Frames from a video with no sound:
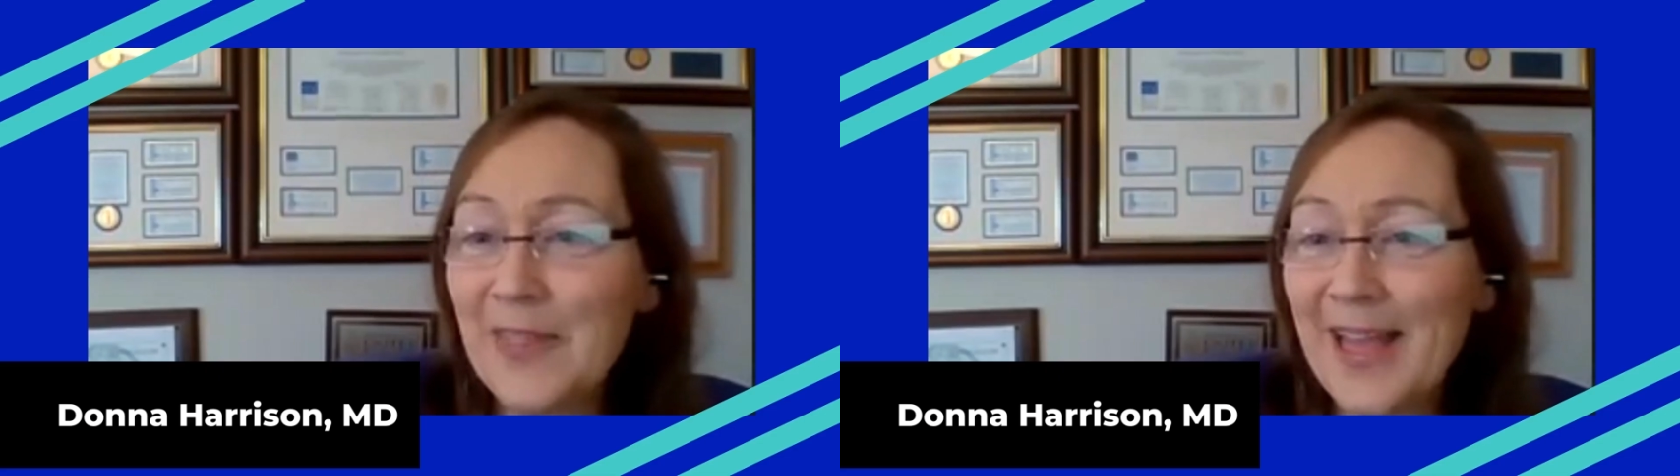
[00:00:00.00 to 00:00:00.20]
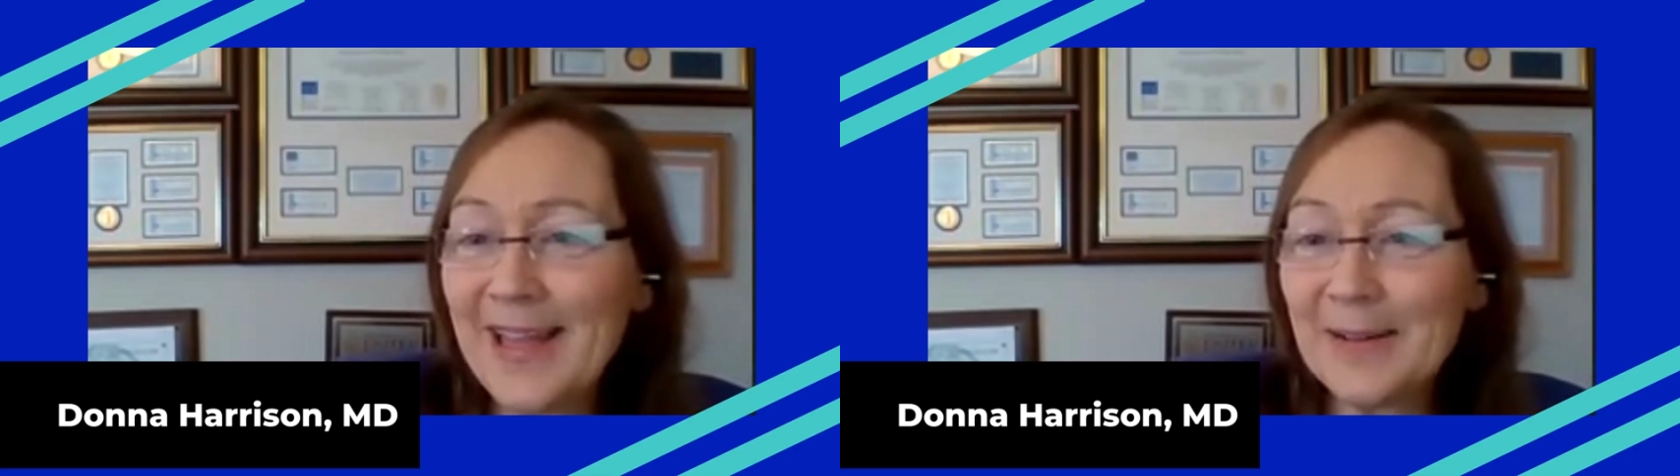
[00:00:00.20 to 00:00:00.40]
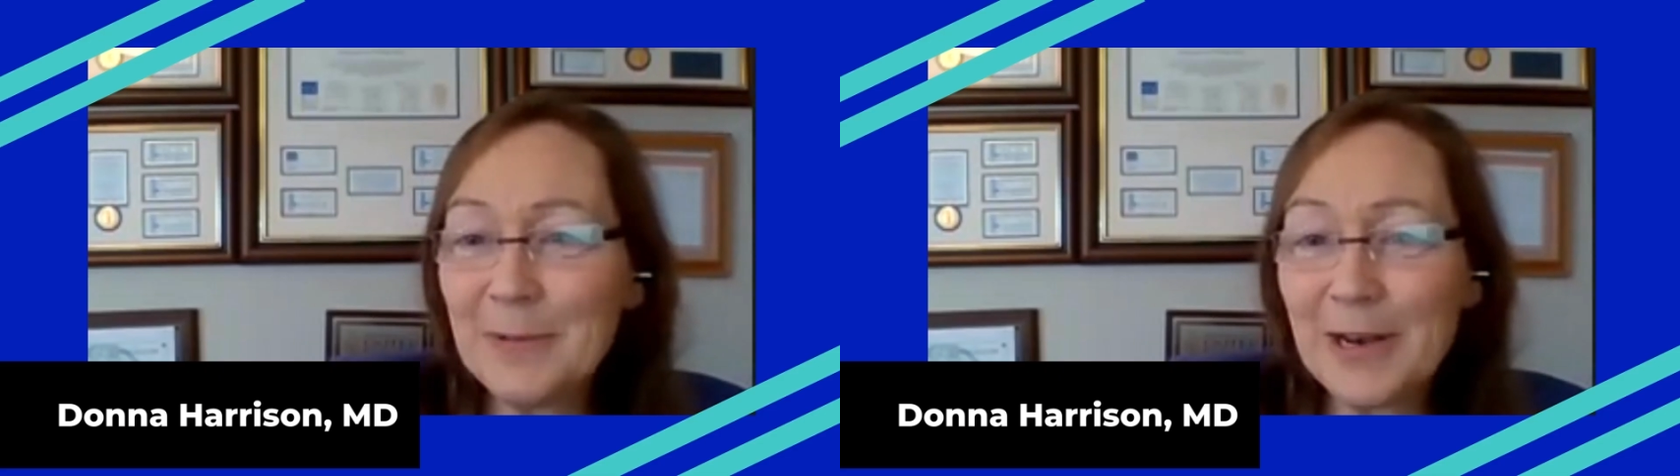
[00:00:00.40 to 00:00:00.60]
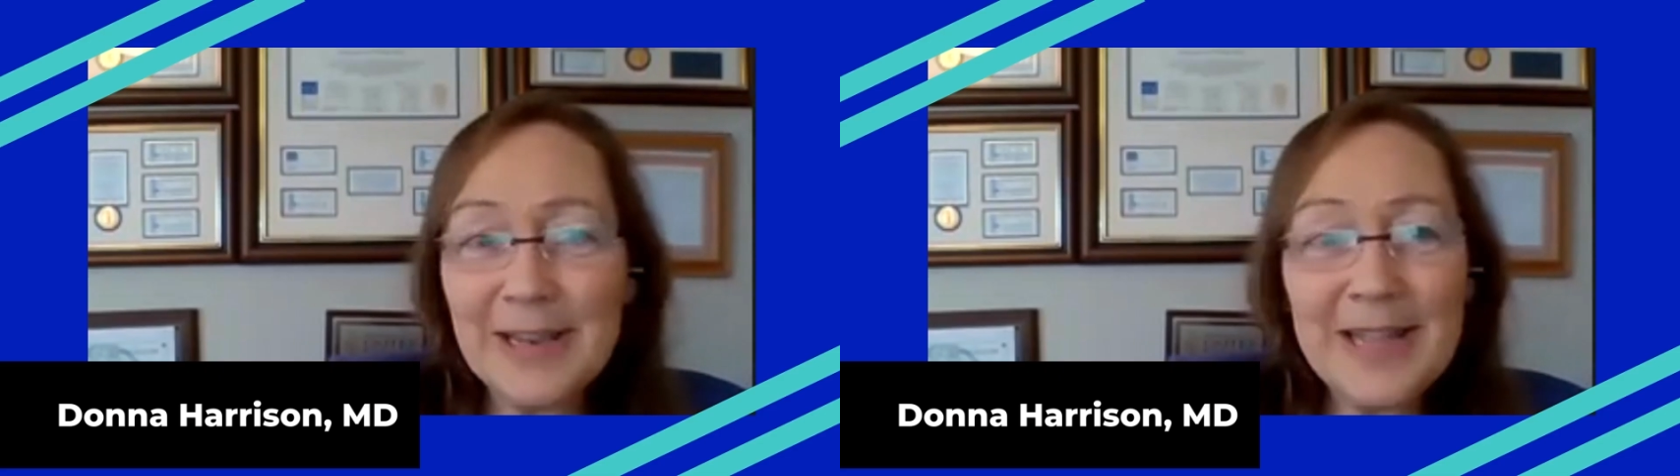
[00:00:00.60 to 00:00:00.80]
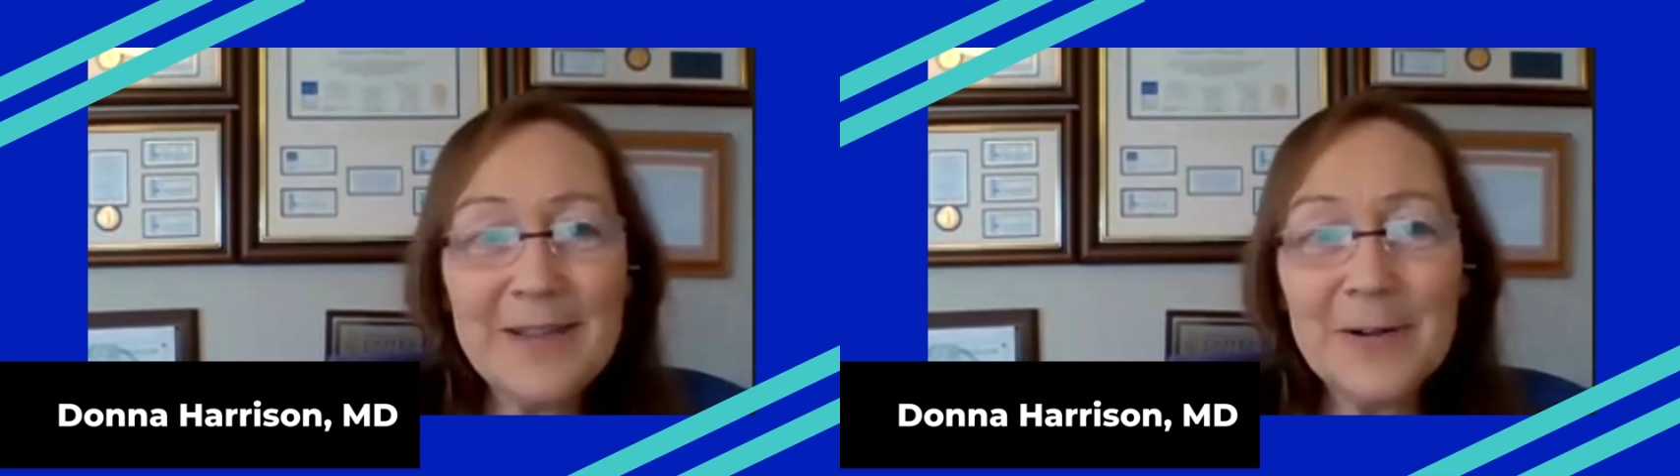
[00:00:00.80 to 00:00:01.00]
with that, I'm going to
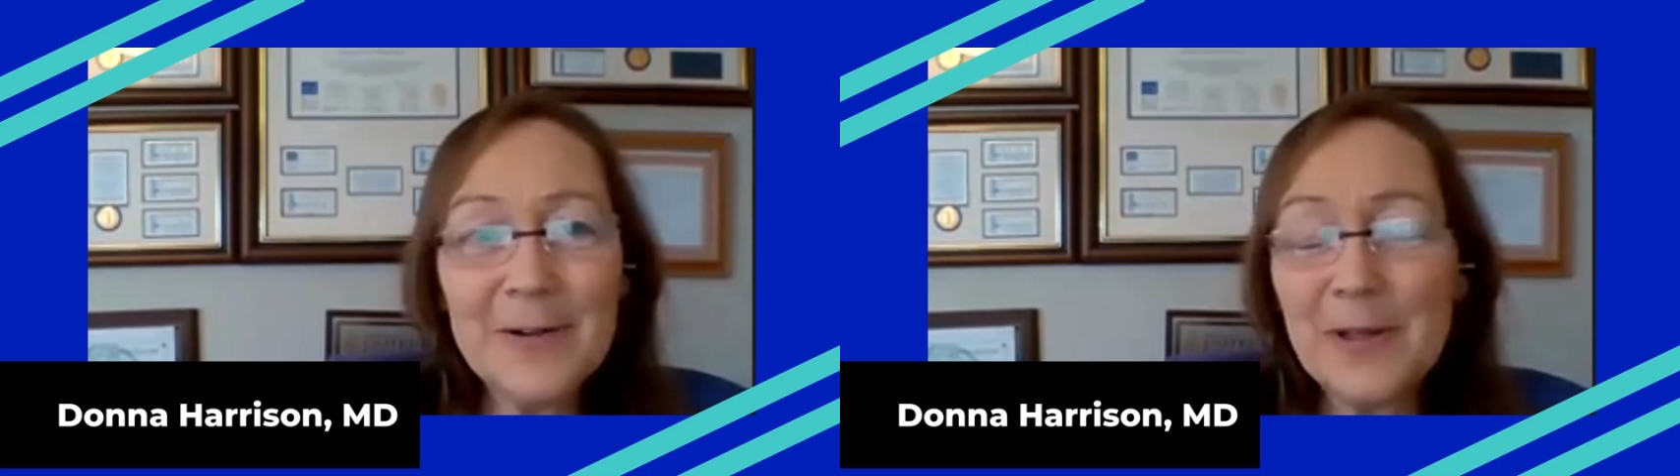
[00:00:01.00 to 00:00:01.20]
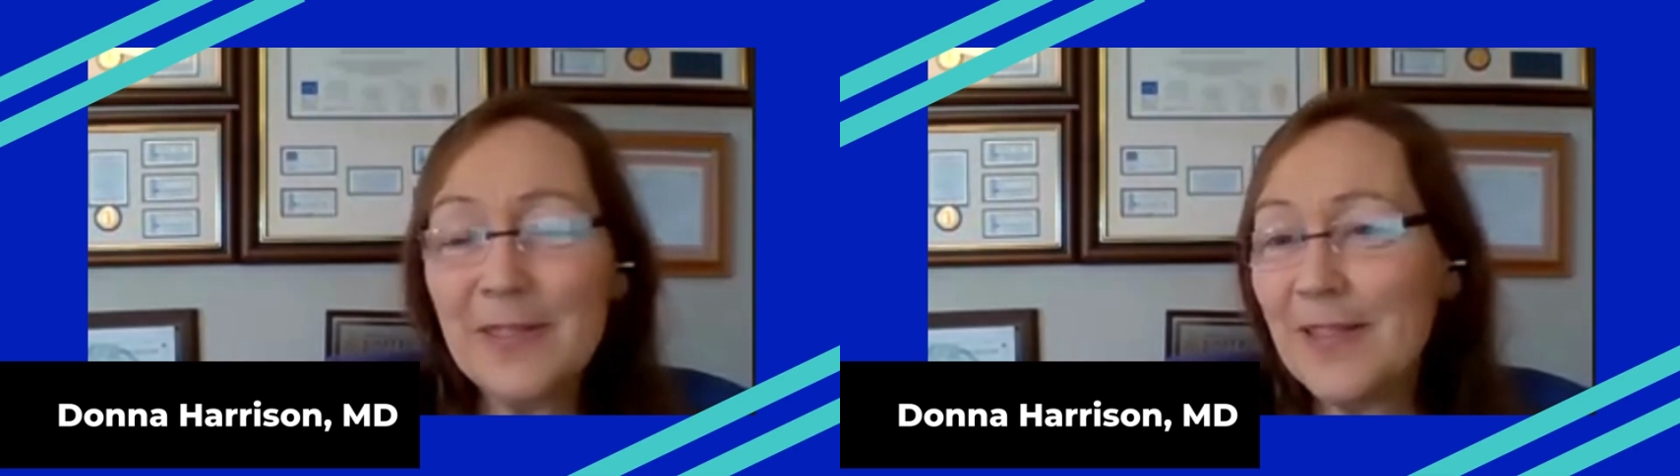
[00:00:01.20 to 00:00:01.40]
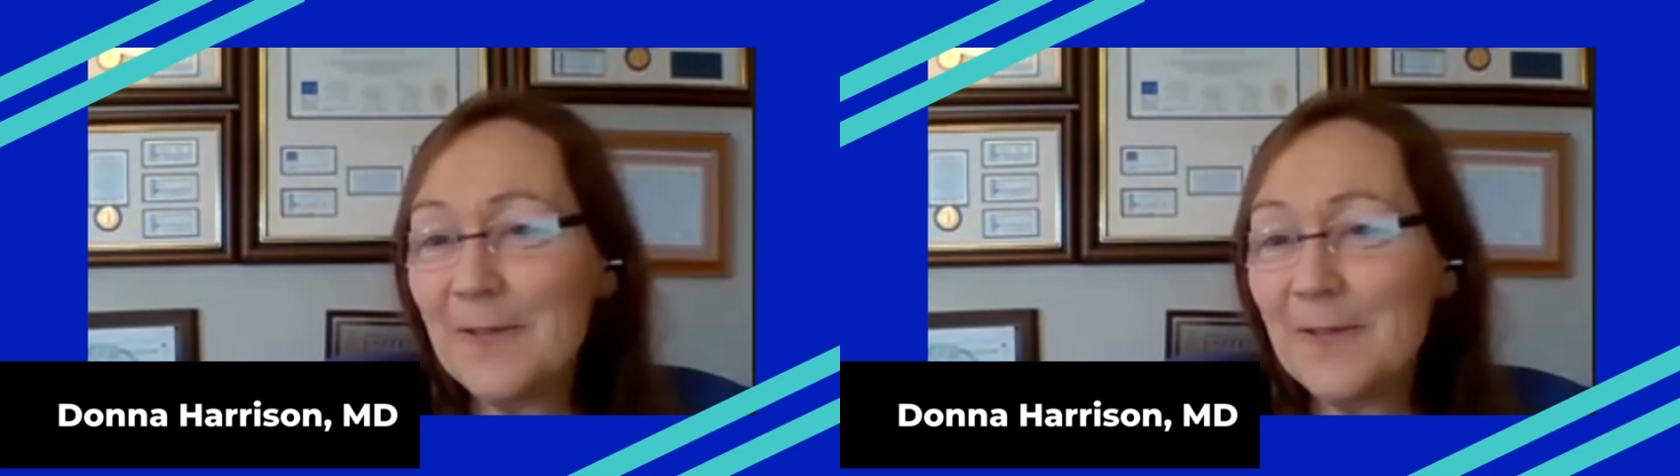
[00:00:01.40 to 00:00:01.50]
leave you with